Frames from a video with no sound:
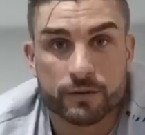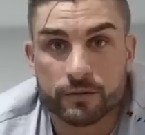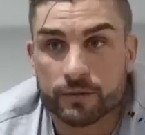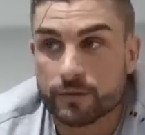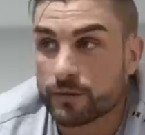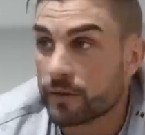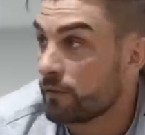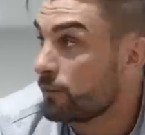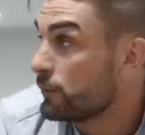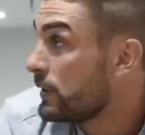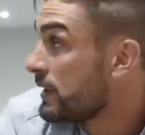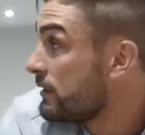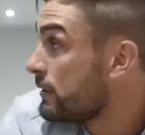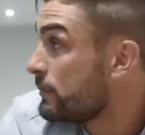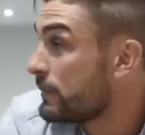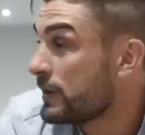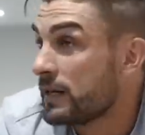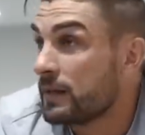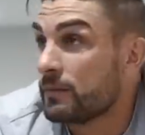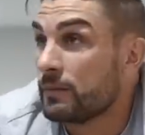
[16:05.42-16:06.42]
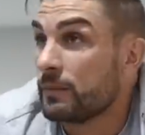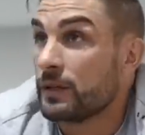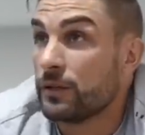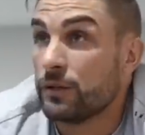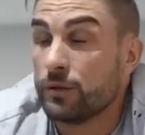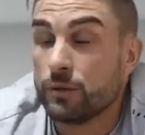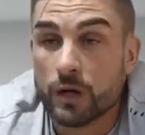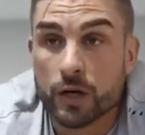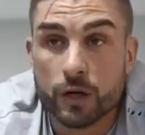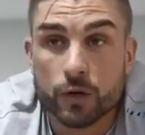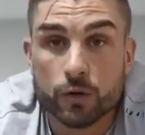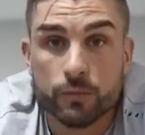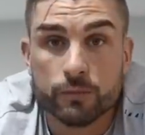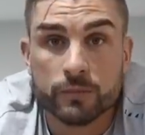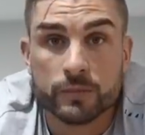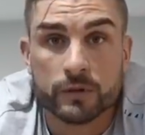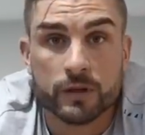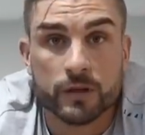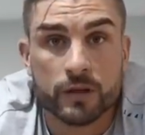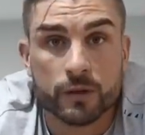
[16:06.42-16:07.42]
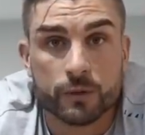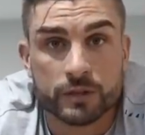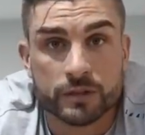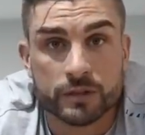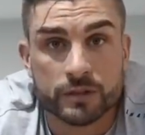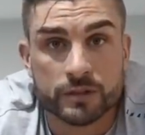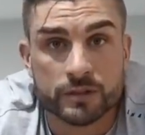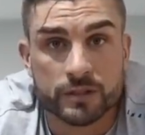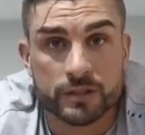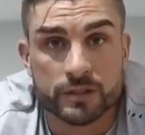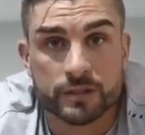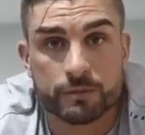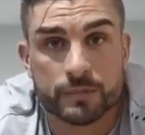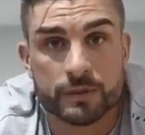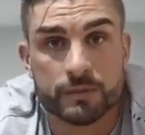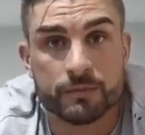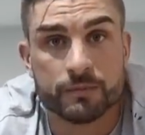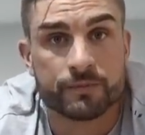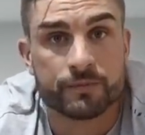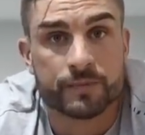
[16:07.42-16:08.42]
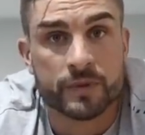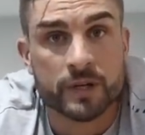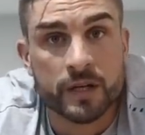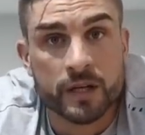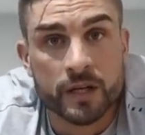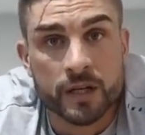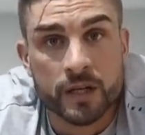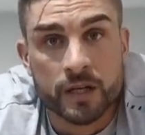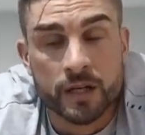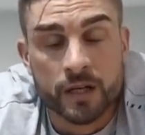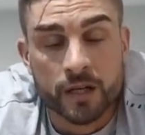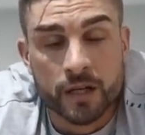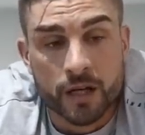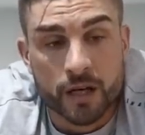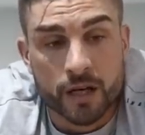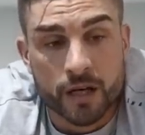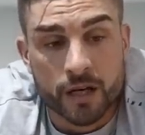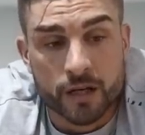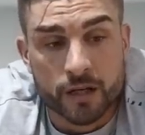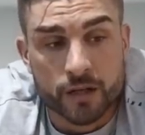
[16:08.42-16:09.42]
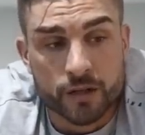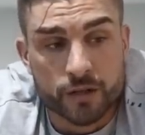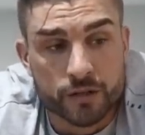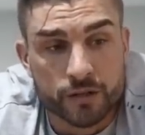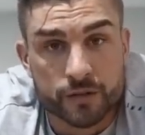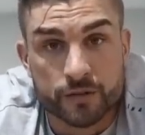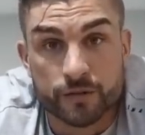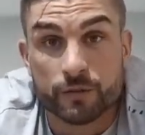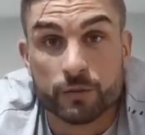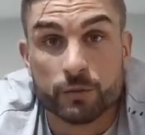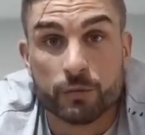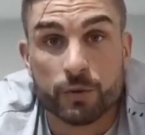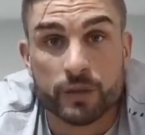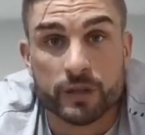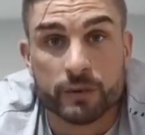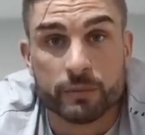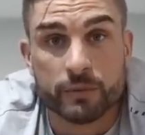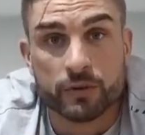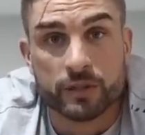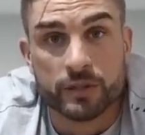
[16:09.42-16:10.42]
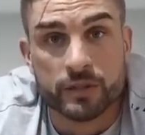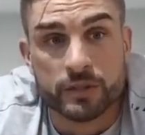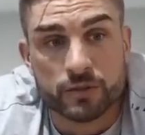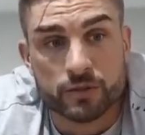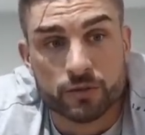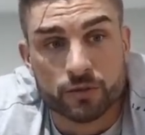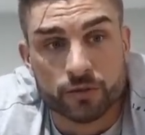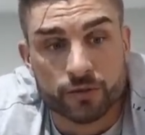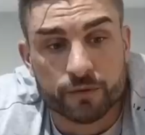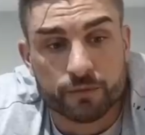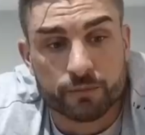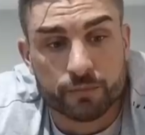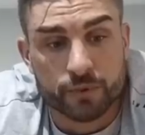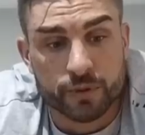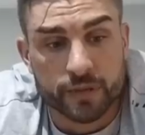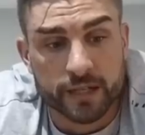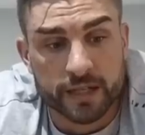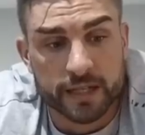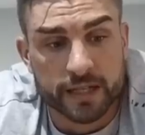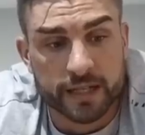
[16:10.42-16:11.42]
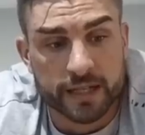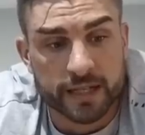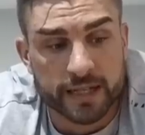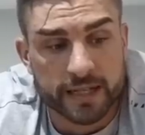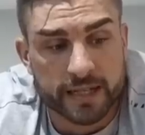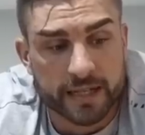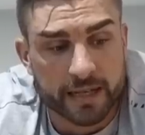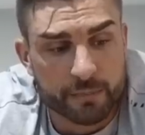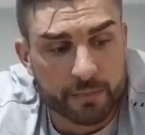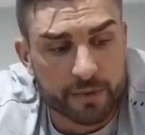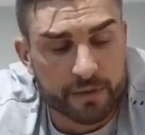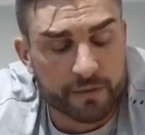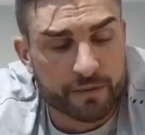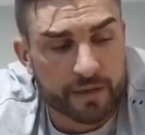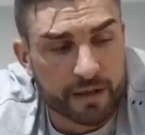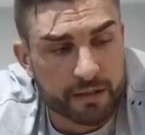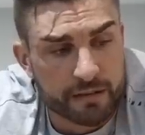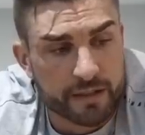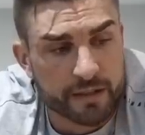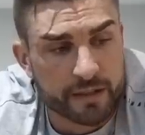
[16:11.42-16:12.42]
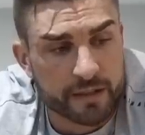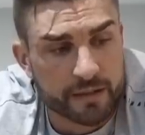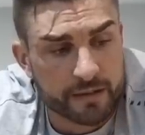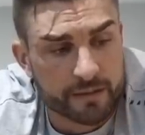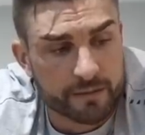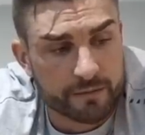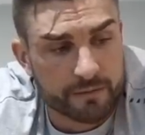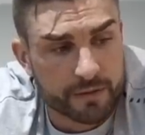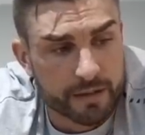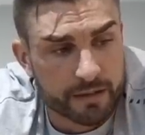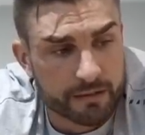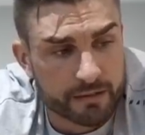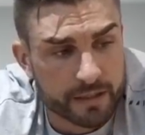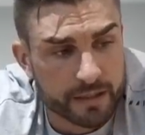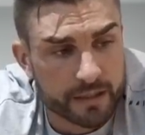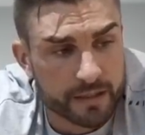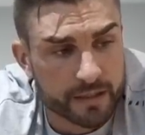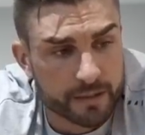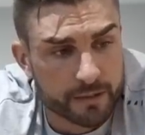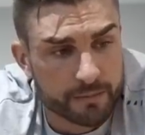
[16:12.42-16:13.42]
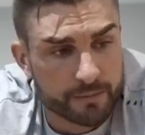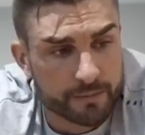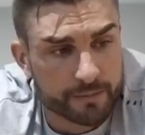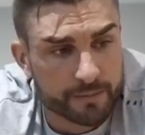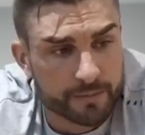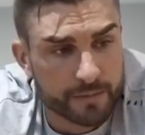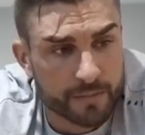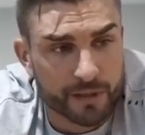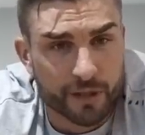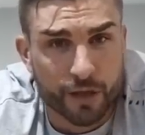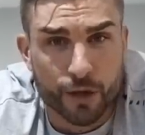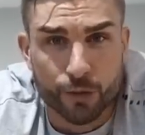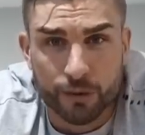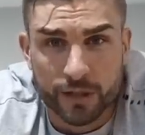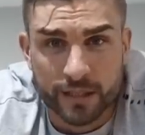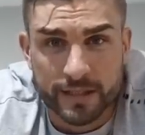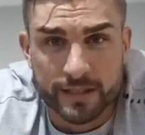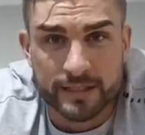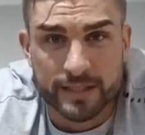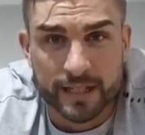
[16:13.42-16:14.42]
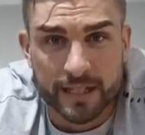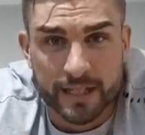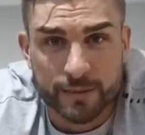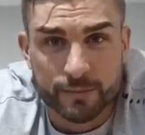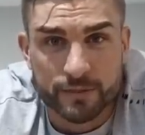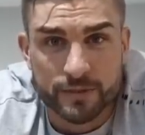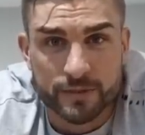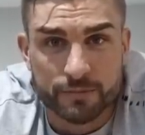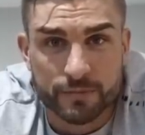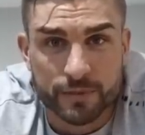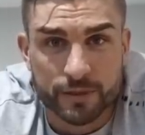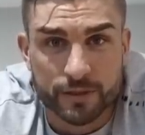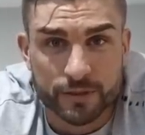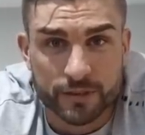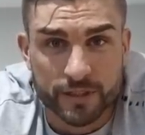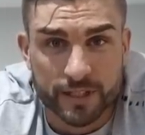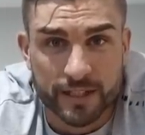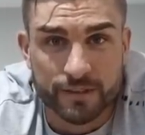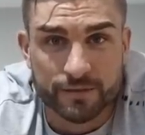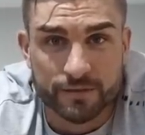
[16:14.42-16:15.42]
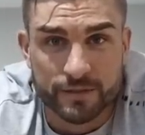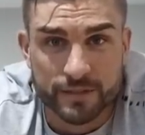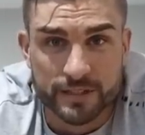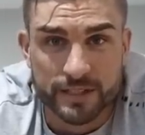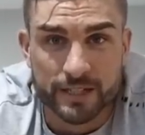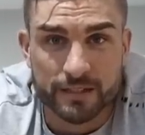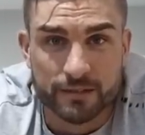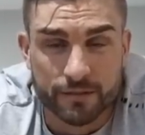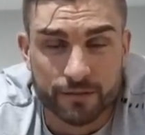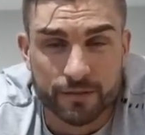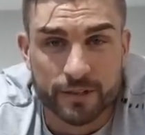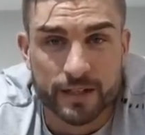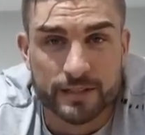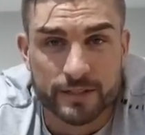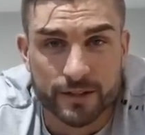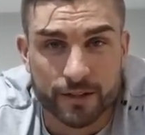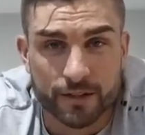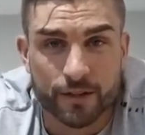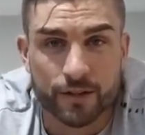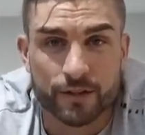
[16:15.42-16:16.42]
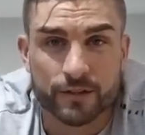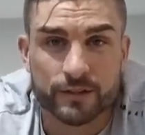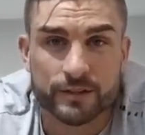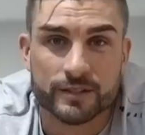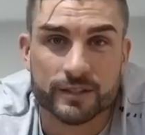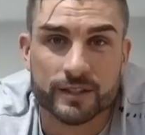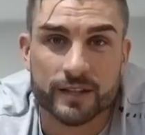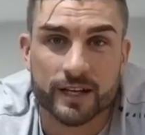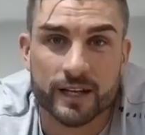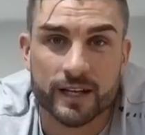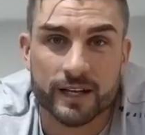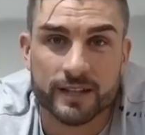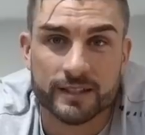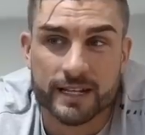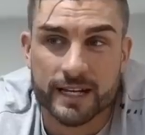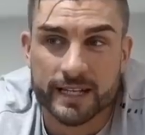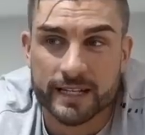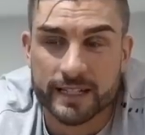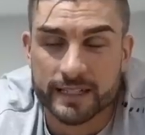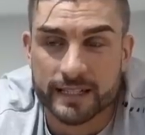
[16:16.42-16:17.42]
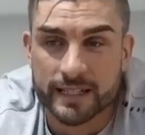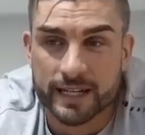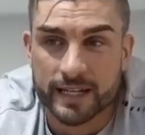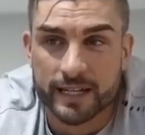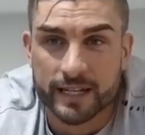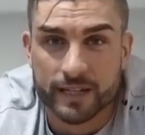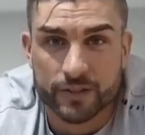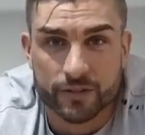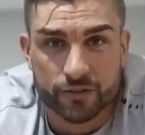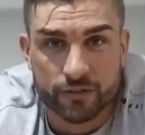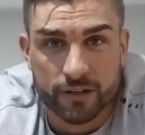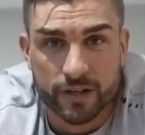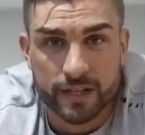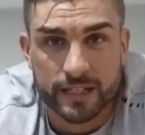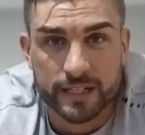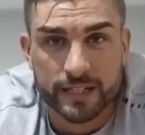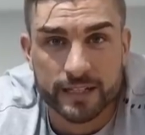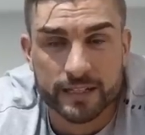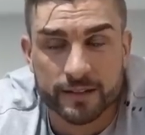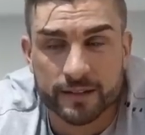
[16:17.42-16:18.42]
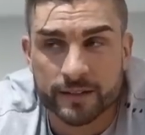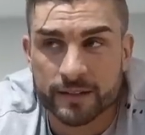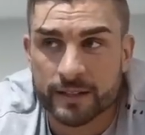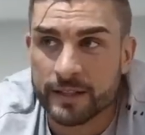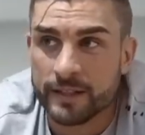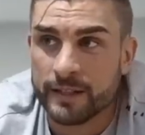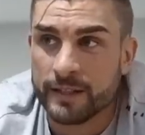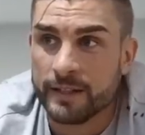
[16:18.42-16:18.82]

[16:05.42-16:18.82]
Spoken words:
of where I'm at in my new home, which has been earned through bodybuilding and stuff. But it can be very, very lonely at times, because you have to sacrifice a lot, day in, day out training, and